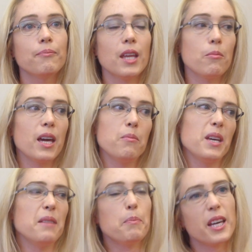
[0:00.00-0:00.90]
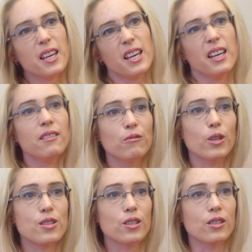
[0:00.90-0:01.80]
they may be picky
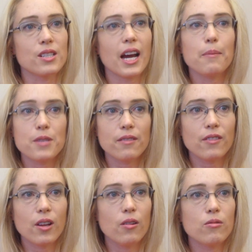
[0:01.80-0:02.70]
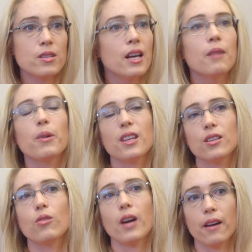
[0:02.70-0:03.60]
with certain types of clothes, but
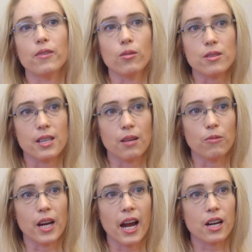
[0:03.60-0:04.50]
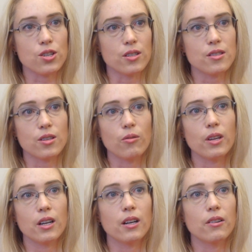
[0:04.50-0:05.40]
they don't have those same reactions. So
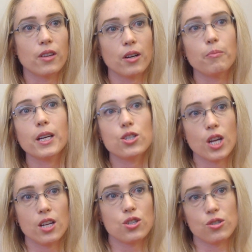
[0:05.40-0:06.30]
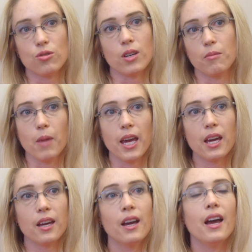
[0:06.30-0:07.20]
there are big changes you can
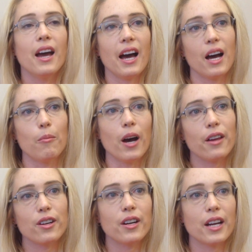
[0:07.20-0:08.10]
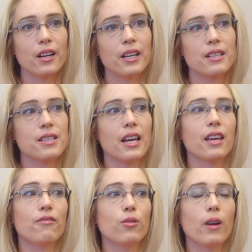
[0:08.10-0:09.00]
make. Other areas,
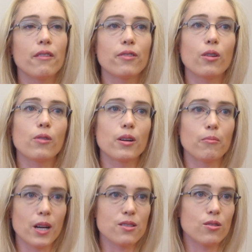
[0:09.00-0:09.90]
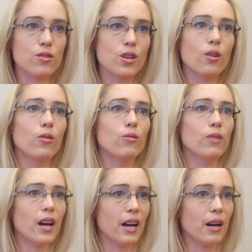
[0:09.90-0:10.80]
like if you have lower muscle tone,